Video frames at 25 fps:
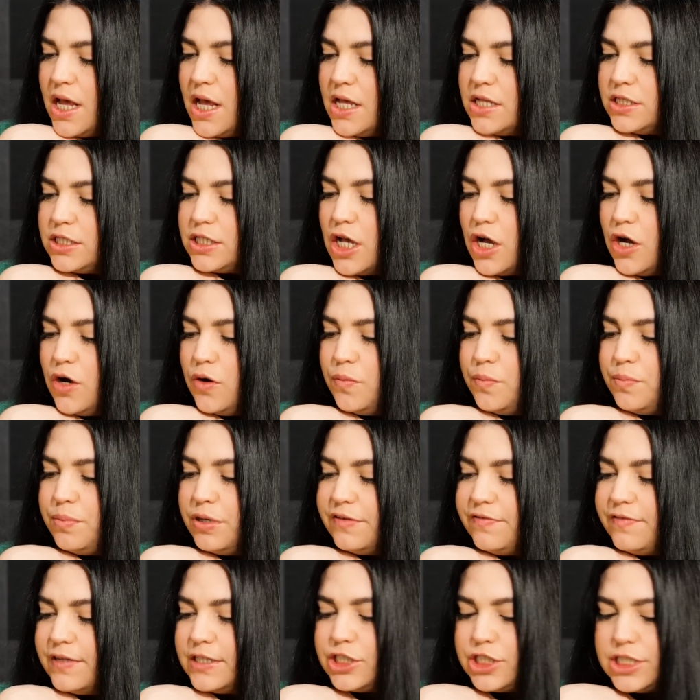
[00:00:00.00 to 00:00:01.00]
So
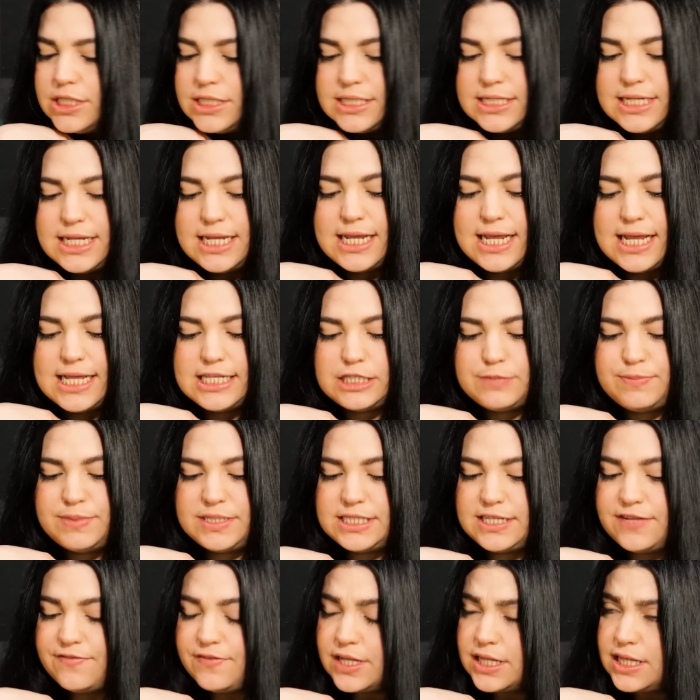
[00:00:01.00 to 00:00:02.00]
proficiency is
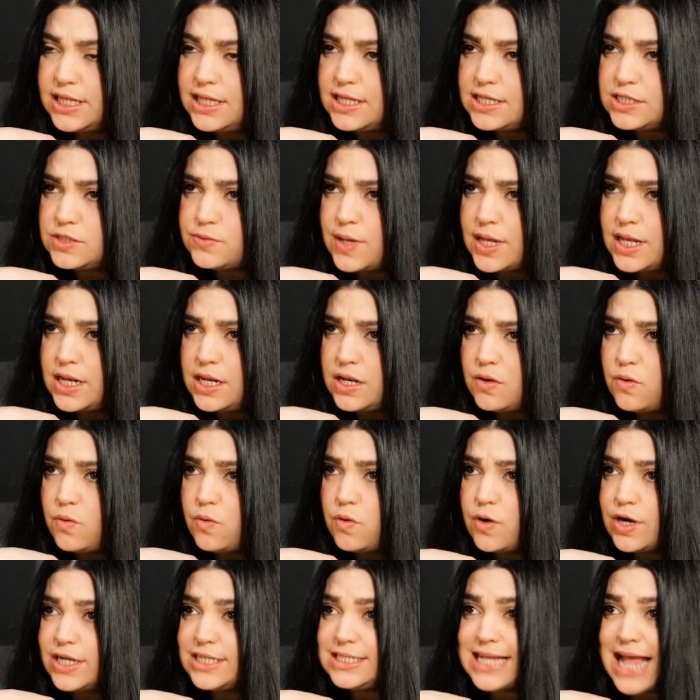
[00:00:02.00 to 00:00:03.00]
specifically this one,
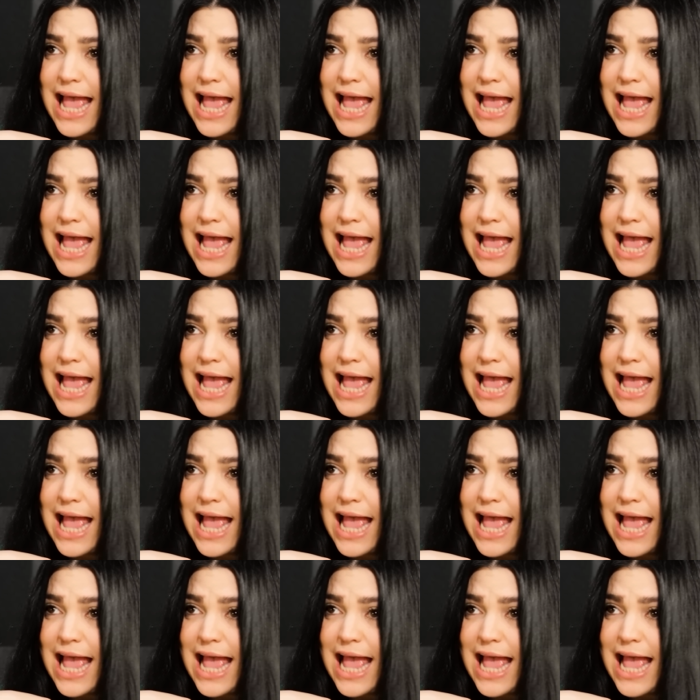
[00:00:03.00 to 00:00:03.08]
or it's